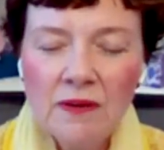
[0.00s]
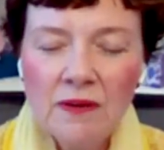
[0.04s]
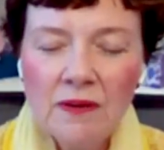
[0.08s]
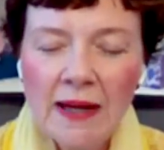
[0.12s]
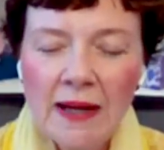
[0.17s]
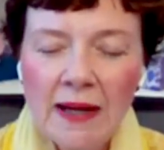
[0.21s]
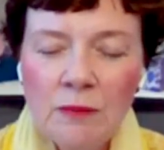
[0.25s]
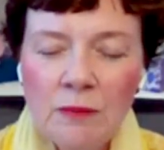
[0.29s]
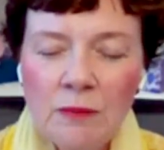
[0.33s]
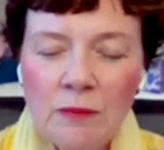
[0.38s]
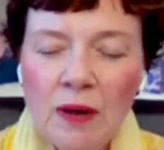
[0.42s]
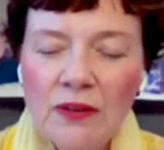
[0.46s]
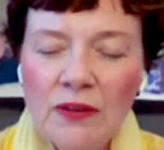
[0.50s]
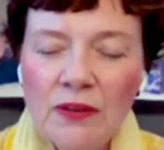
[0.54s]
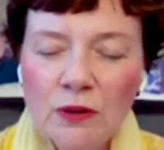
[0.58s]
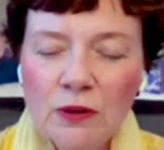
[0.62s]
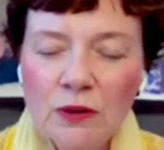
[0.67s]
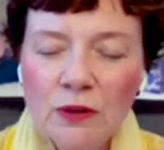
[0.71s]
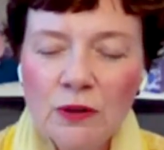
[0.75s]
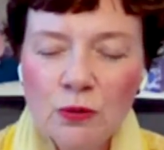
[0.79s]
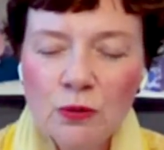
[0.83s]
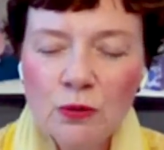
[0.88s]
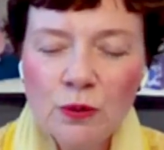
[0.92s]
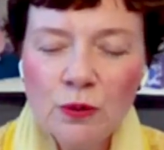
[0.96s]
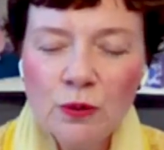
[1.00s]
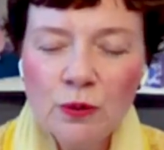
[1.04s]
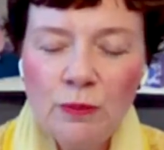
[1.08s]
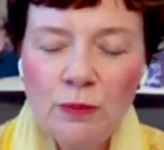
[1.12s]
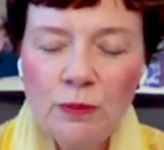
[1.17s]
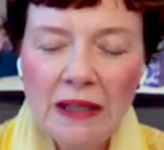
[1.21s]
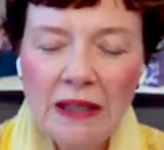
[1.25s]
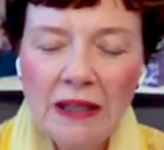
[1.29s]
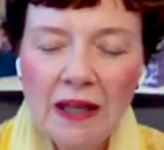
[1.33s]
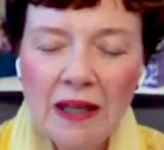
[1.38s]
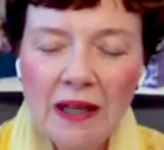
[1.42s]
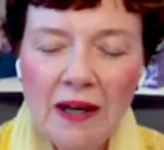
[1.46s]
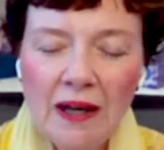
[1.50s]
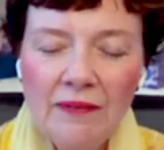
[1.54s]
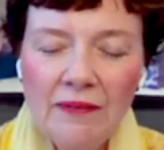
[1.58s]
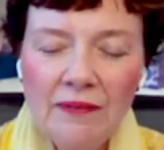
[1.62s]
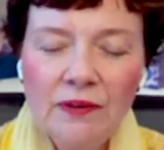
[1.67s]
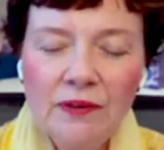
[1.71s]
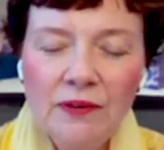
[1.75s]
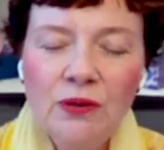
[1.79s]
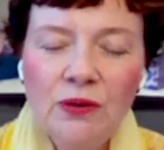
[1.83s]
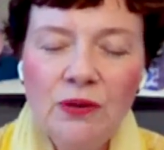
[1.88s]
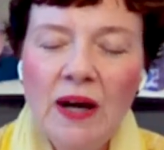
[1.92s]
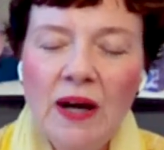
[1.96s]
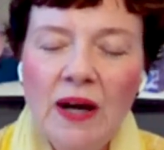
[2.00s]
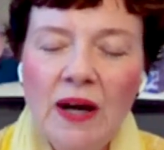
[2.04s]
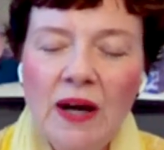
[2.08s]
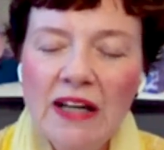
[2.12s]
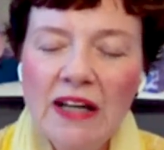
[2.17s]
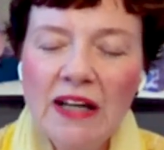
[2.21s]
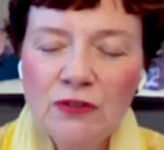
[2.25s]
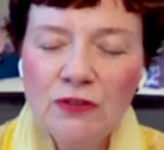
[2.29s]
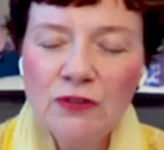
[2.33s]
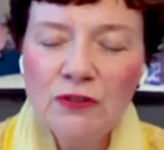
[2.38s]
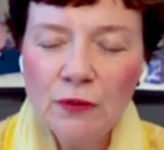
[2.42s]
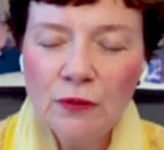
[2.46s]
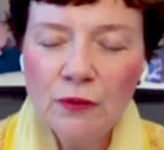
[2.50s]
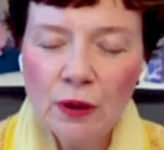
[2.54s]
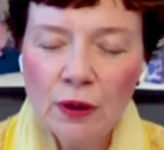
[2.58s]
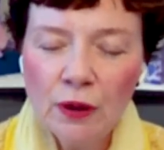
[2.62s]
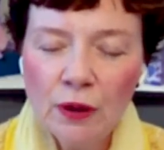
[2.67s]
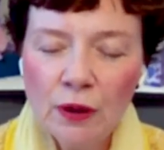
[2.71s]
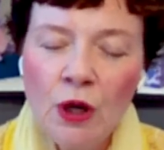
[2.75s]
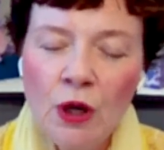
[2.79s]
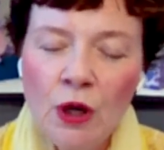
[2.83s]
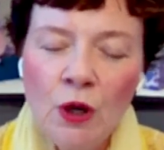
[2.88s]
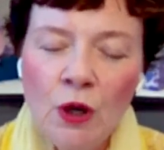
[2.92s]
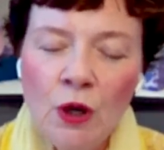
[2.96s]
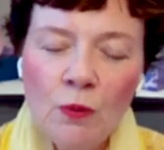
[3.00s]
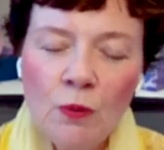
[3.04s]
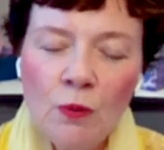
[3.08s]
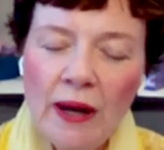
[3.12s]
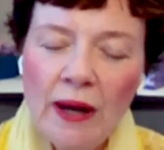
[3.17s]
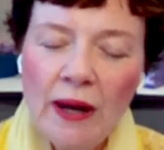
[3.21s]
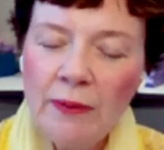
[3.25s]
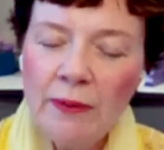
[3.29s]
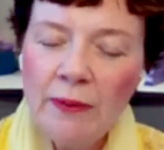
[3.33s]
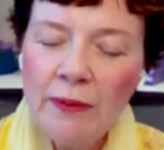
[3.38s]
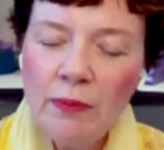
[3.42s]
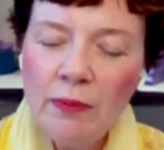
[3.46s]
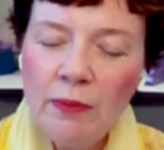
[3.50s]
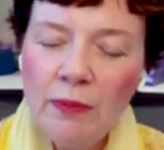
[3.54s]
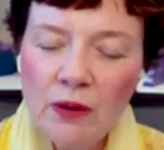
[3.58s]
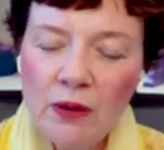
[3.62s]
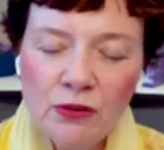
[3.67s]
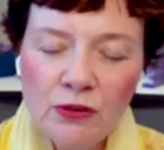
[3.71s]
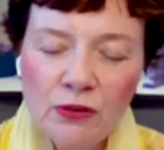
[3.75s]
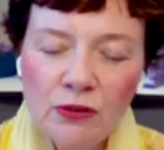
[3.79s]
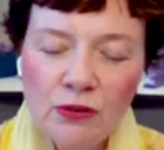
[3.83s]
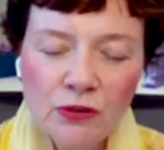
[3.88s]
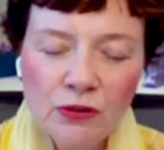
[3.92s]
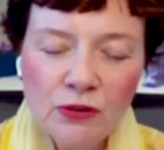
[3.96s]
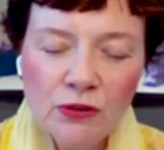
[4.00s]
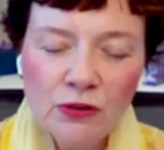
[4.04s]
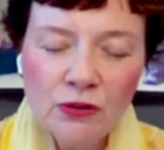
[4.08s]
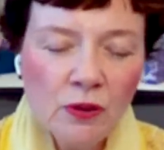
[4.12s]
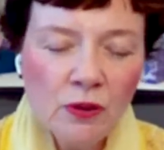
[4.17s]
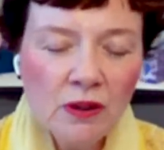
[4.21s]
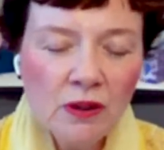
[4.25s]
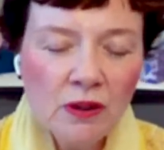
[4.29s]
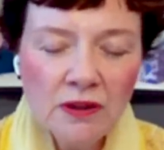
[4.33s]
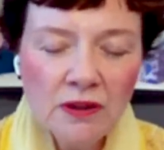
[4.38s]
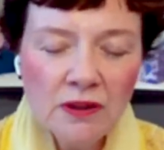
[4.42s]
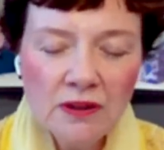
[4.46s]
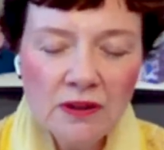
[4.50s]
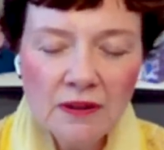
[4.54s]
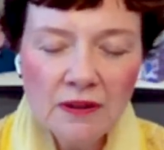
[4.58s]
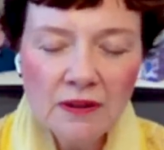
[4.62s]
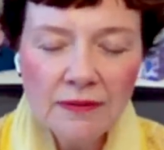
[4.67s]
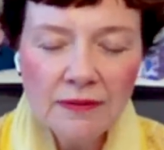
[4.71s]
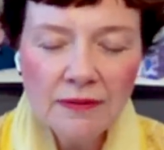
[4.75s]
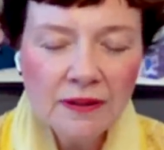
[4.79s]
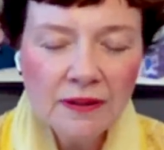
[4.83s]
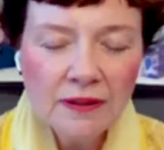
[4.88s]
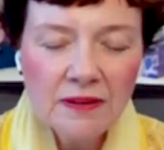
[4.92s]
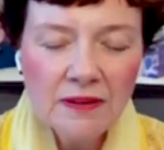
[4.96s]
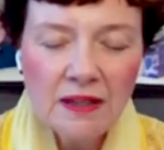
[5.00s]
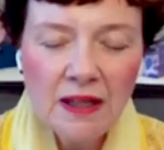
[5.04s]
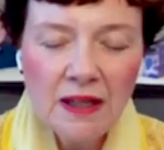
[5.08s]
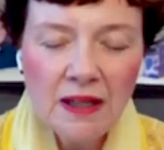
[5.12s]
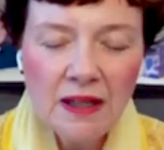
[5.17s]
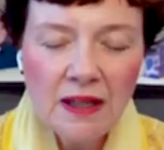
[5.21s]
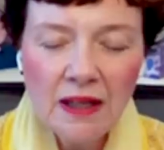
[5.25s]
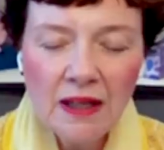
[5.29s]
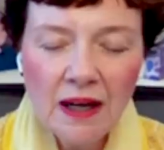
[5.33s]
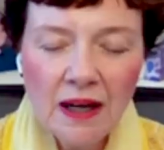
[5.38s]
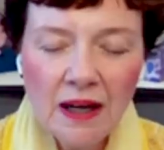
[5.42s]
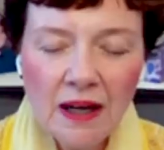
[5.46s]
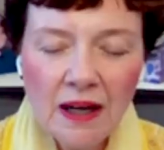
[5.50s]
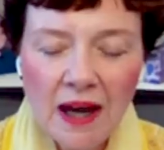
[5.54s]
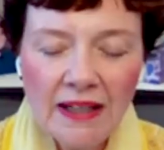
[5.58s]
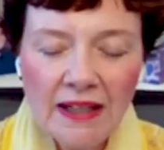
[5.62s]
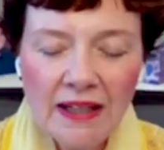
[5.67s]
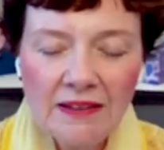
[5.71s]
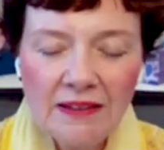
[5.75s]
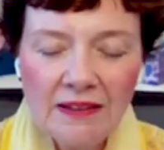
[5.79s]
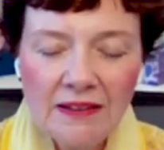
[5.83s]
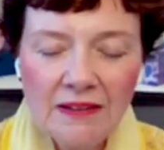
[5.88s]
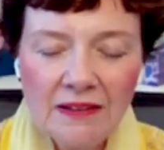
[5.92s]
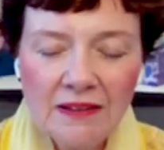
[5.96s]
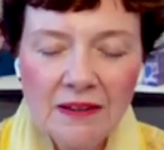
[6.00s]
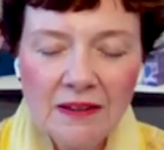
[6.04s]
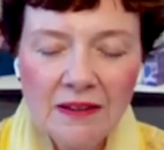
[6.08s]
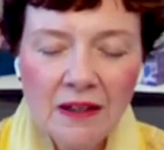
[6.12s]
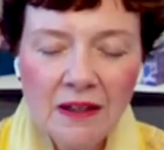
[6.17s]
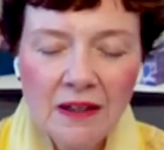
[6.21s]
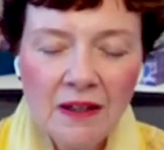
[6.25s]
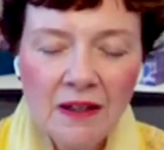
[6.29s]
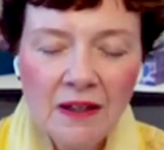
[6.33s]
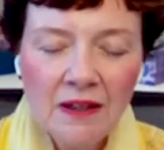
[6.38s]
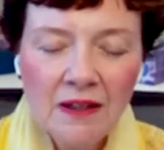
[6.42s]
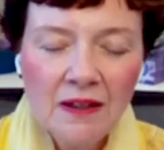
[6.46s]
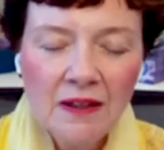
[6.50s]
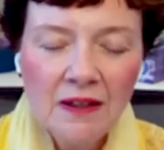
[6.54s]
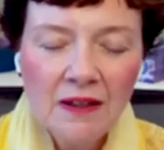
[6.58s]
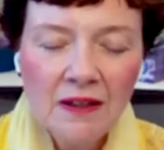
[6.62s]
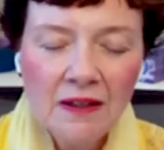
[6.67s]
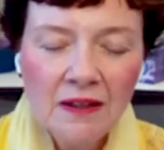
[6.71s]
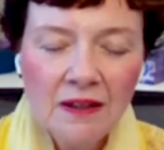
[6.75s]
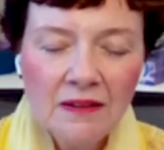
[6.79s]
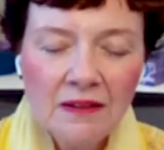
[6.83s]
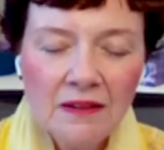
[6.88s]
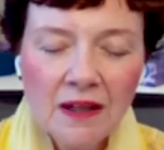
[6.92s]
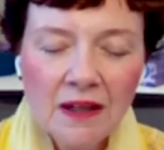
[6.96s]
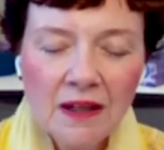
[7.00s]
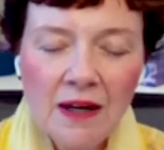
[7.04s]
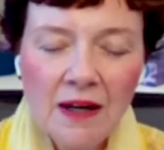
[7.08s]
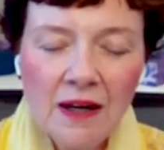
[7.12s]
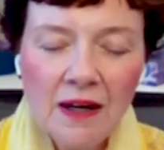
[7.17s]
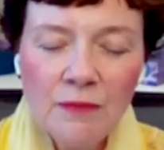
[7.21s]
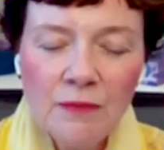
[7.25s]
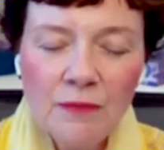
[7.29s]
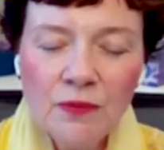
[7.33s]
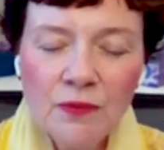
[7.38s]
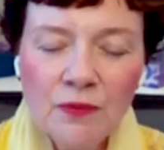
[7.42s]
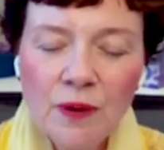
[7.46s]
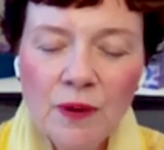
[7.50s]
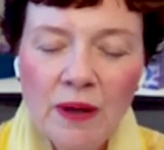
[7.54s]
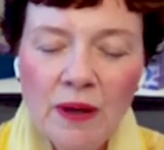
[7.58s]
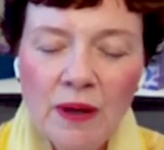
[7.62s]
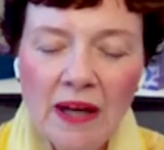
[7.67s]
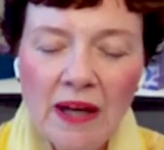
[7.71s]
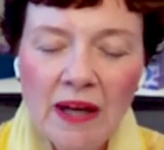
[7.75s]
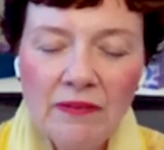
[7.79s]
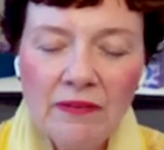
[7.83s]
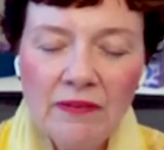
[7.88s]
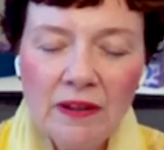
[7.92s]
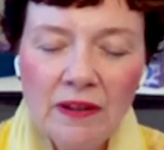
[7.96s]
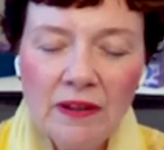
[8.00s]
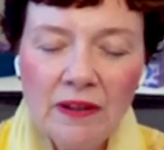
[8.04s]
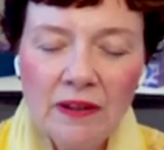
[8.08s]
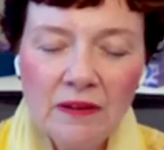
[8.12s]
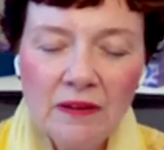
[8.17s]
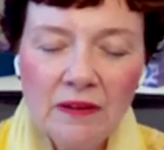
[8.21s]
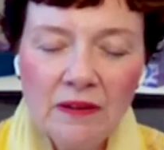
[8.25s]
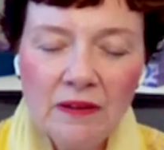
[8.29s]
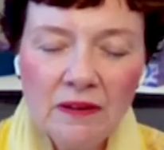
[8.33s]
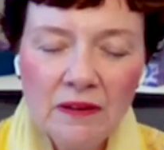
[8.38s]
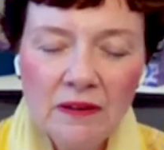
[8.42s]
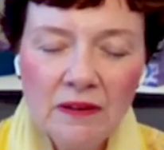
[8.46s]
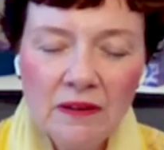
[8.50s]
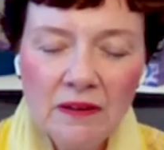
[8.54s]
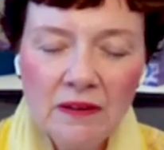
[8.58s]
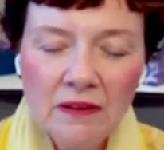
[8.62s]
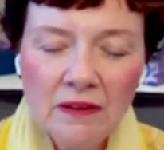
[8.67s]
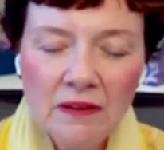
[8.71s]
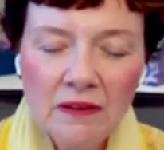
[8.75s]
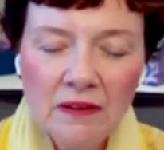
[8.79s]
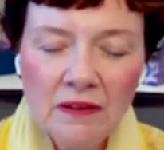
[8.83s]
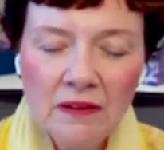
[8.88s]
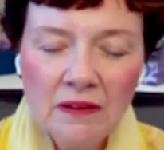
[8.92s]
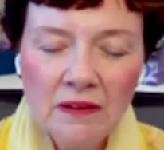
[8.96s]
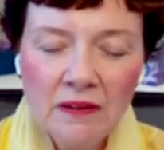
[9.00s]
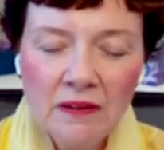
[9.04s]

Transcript: with Divine Mother's ruby love, and you ask for rainbow swords of singing light to come from heaven,